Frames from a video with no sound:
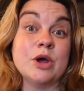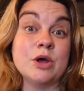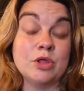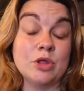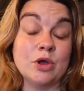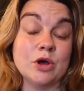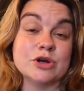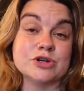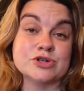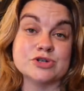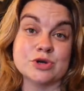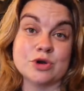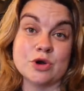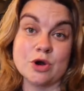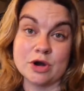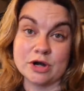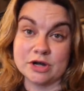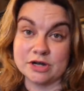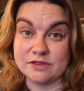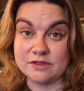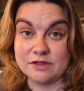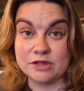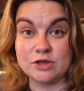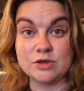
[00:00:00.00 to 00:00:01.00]
a larger
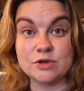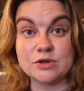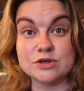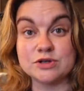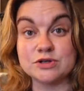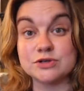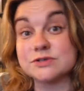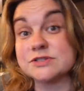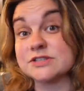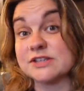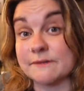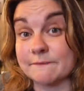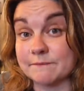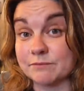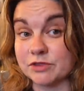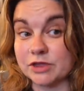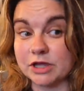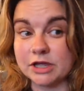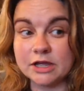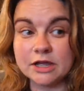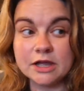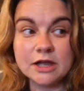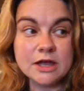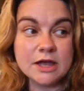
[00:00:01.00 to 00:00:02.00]
garden that you could do
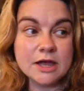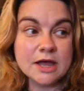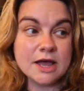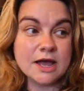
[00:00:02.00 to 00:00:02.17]
something